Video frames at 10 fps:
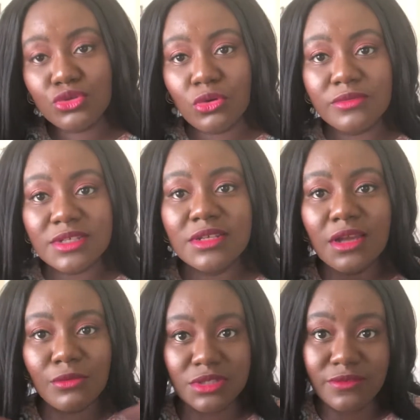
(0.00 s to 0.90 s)
So
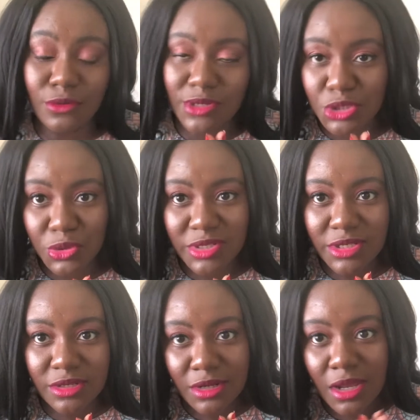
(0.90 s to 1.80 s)
obviously I was very
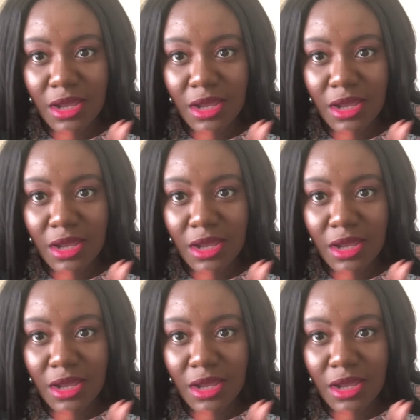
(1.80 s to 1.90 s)
interested